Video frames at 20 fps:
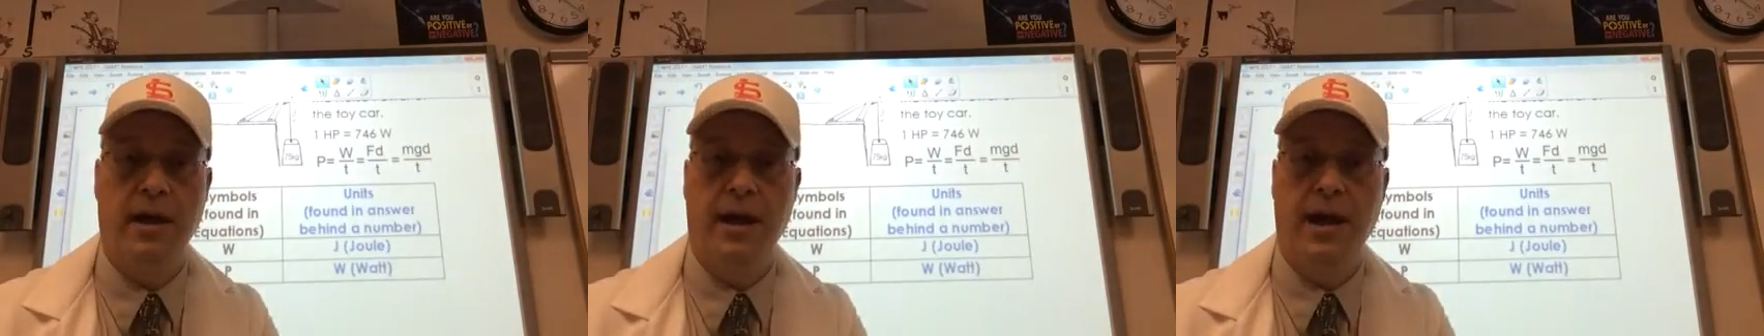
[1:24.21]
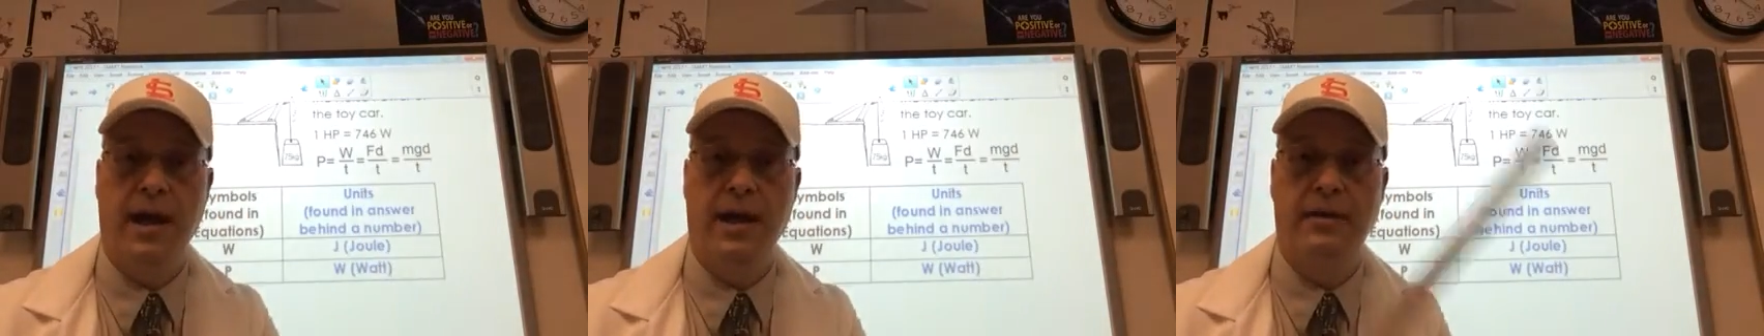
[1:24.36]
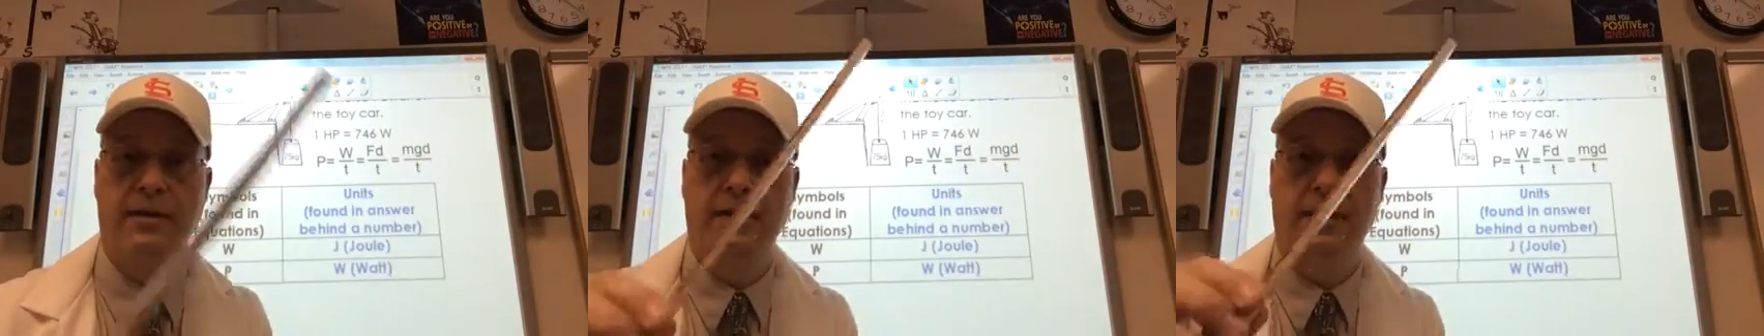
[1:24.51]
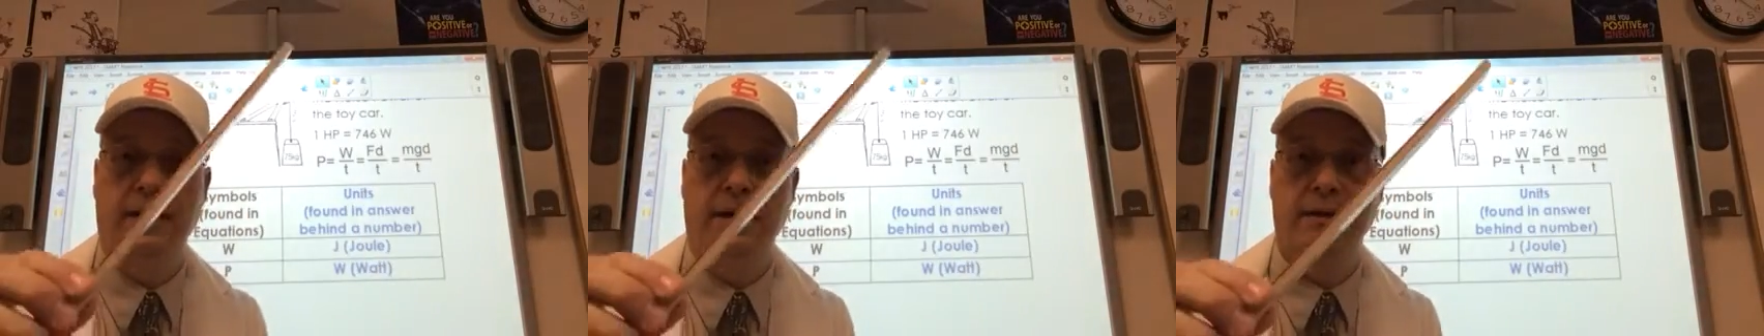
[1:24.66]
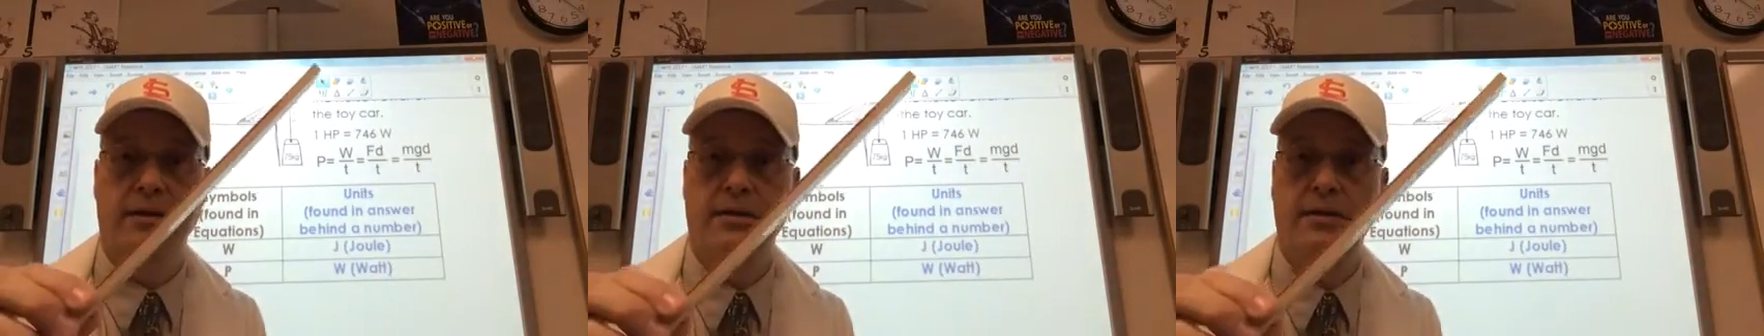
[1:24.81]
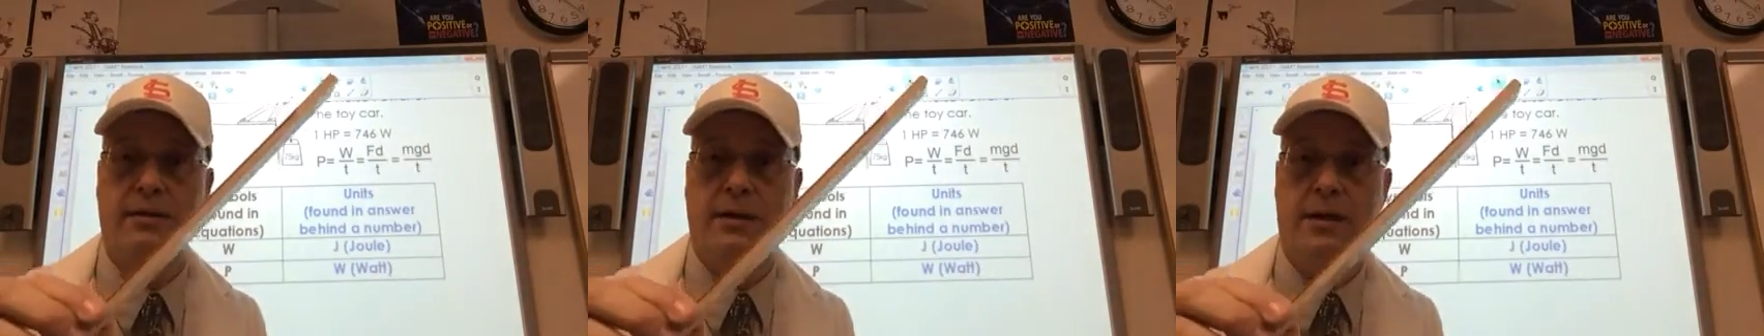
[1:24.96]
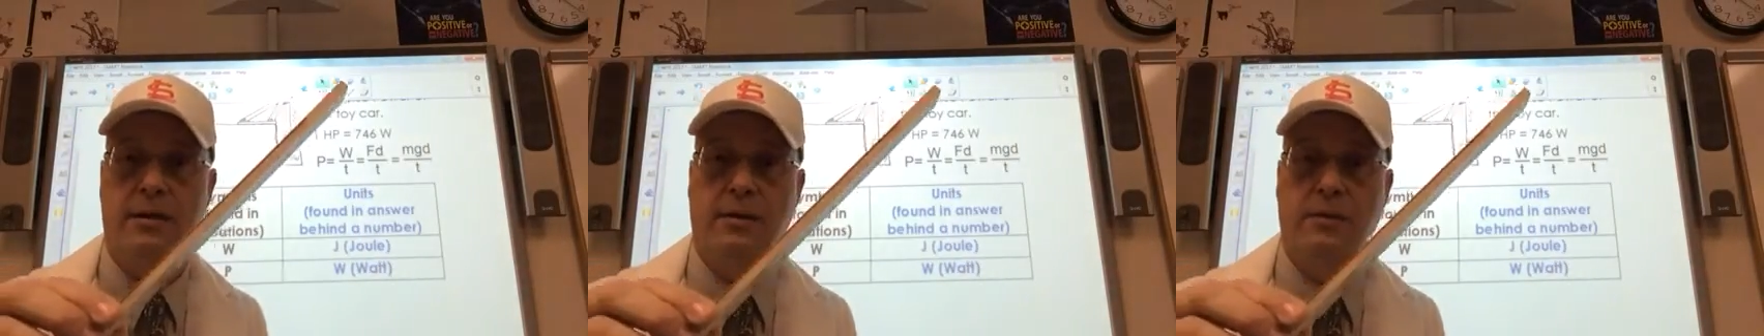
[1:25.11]
and
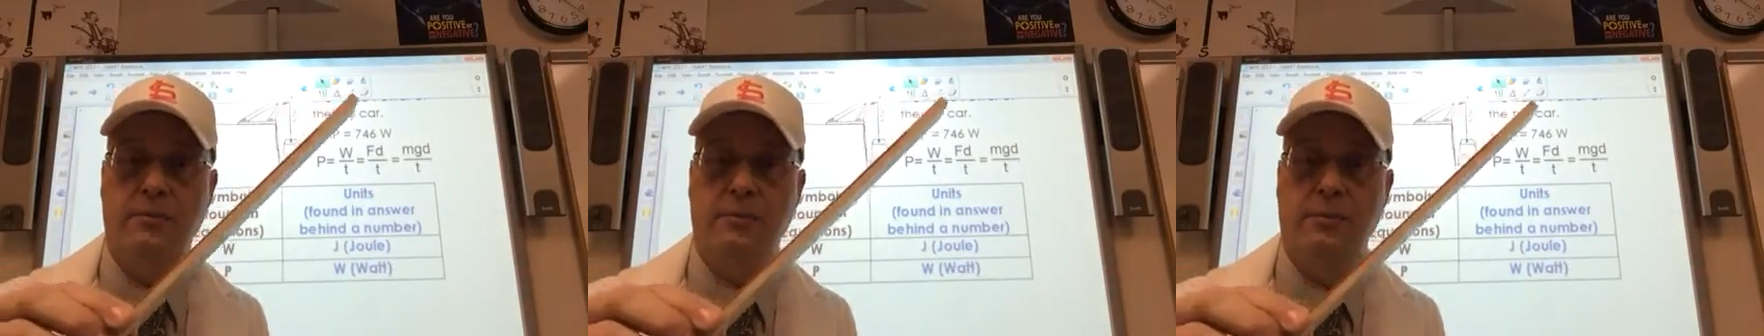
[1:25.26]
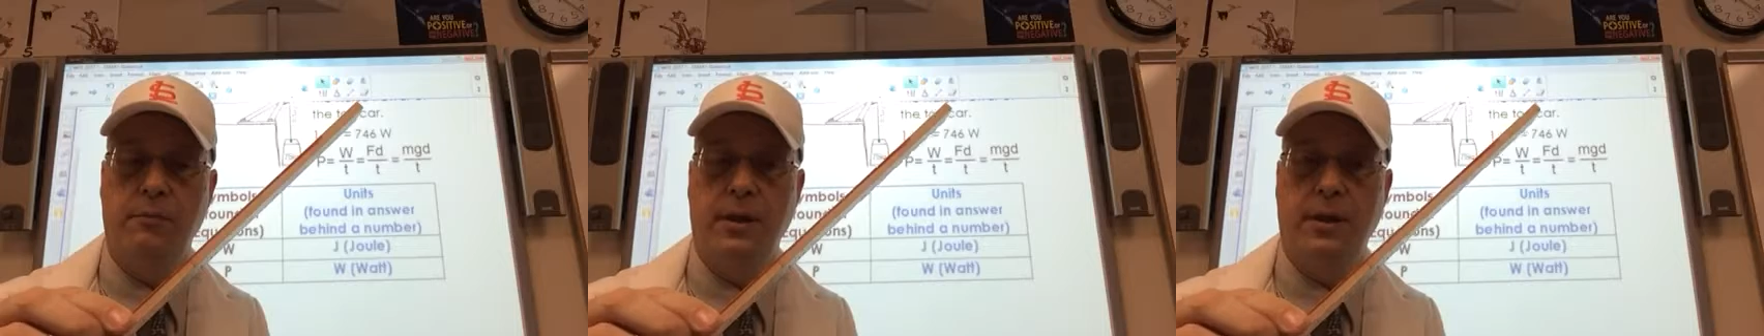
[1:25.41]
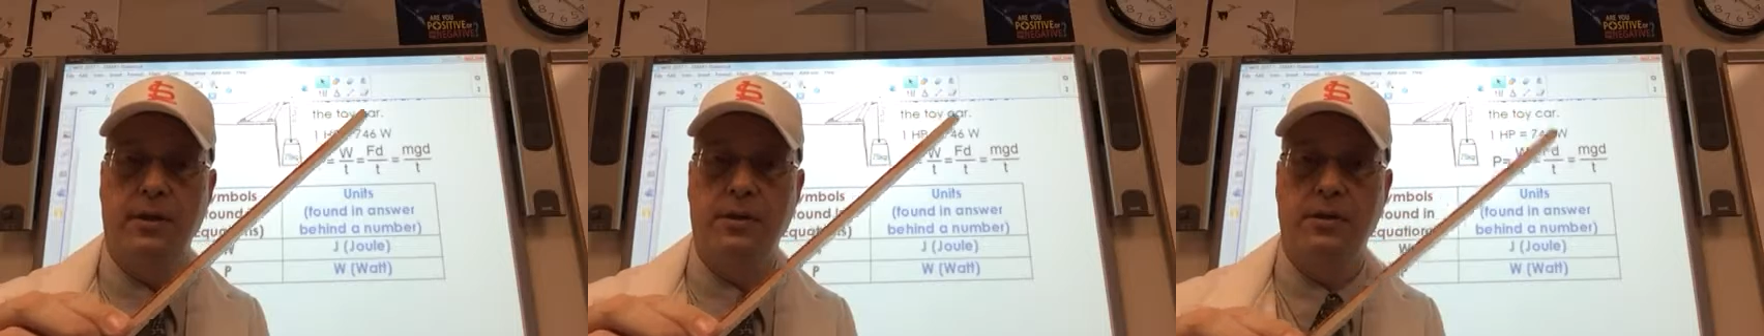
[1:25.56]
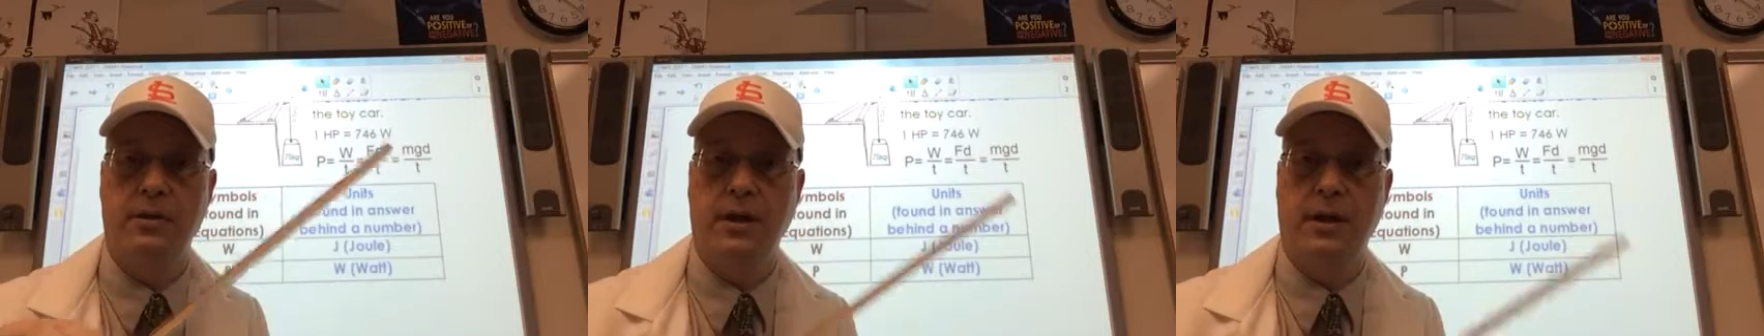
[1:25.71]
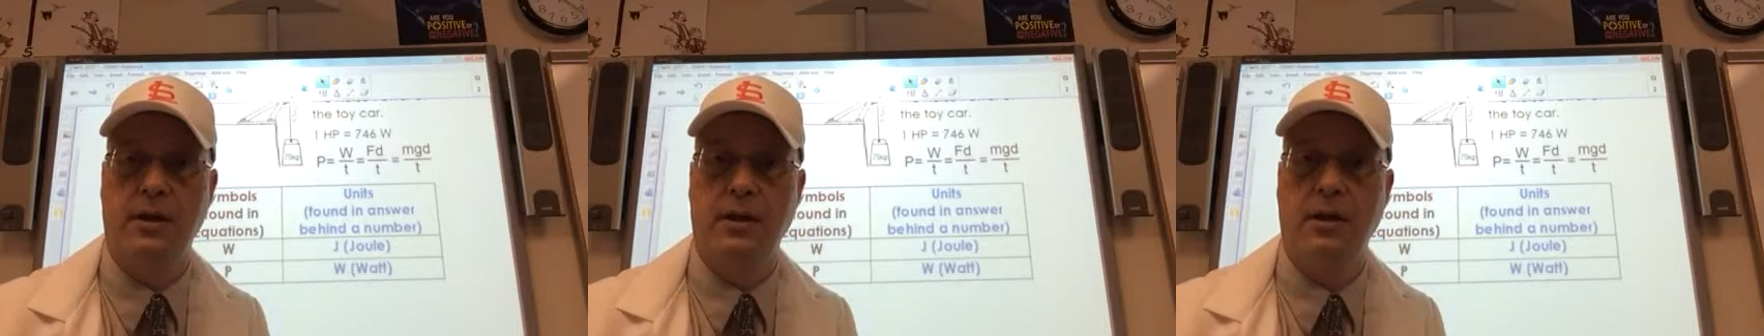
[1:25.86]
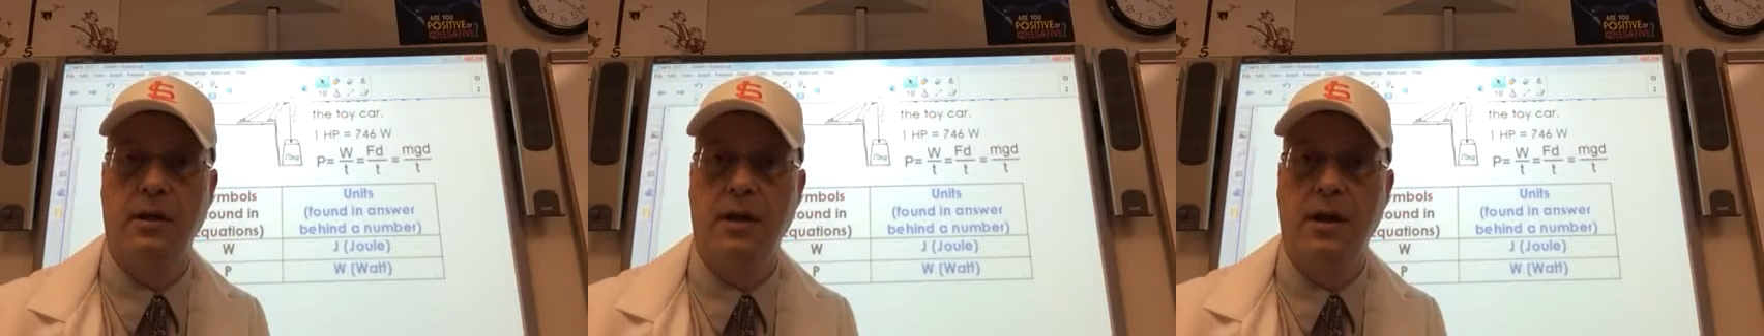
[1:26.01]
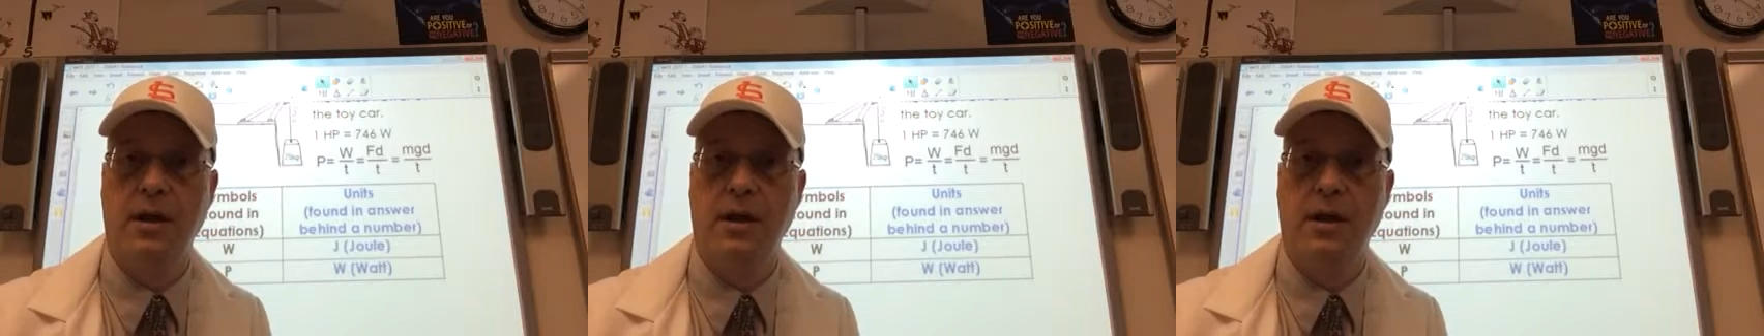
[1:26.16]
this and the meter stick,